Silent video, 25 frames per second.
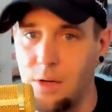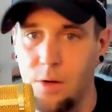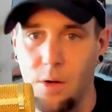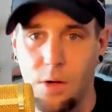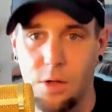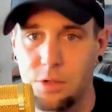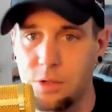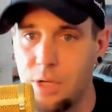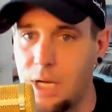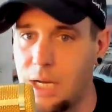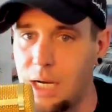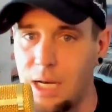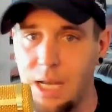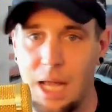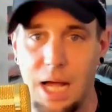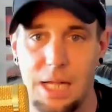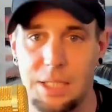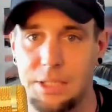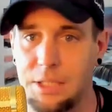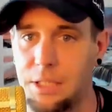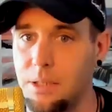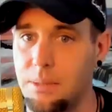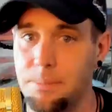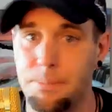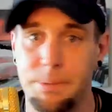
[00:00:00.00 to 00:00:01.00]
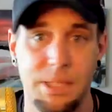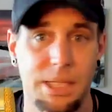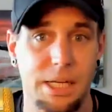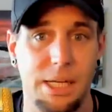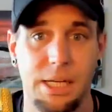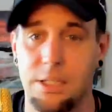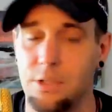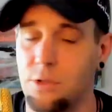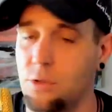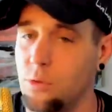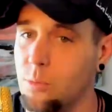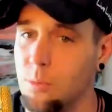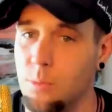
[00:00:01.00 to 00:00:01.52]
You all try to logically
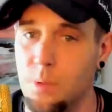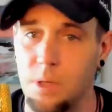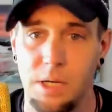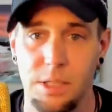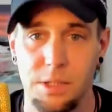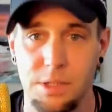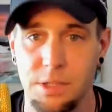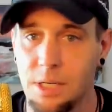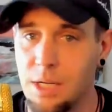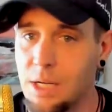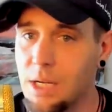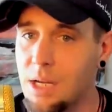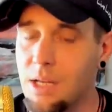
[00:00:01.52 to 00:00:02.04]
plan too much.